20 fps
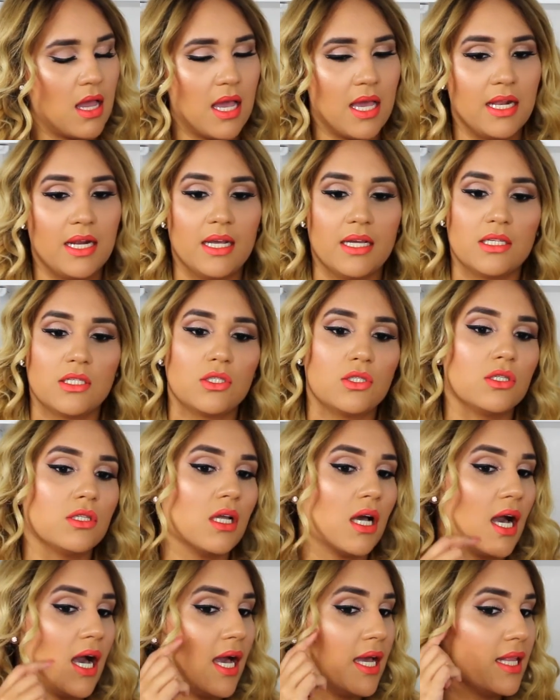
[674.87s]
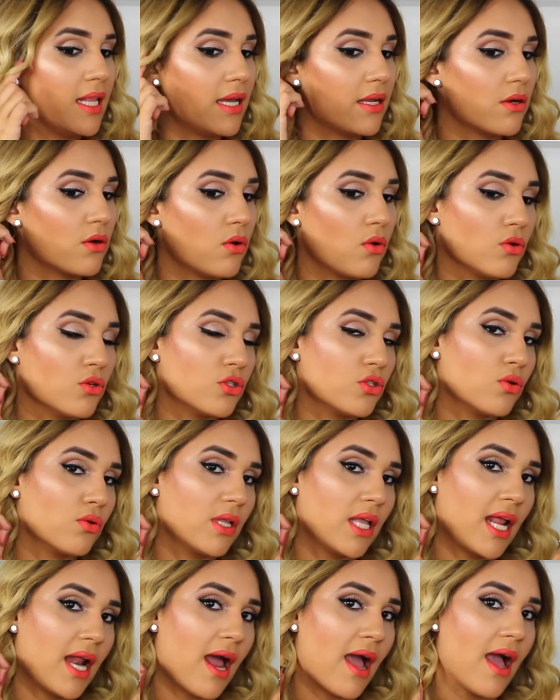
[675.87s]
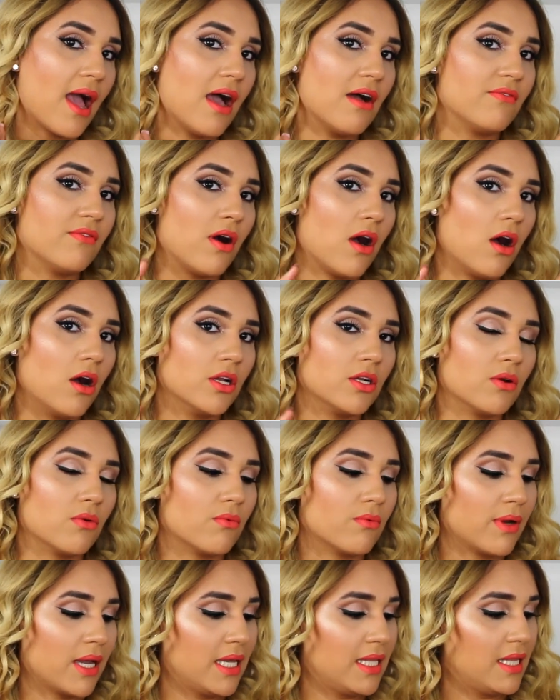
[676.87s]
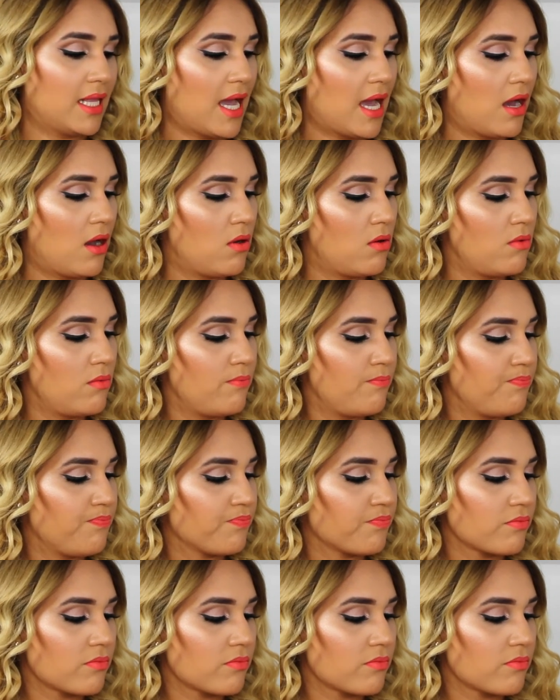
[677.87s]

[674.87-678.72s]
It is the highlighter also that I have on right now.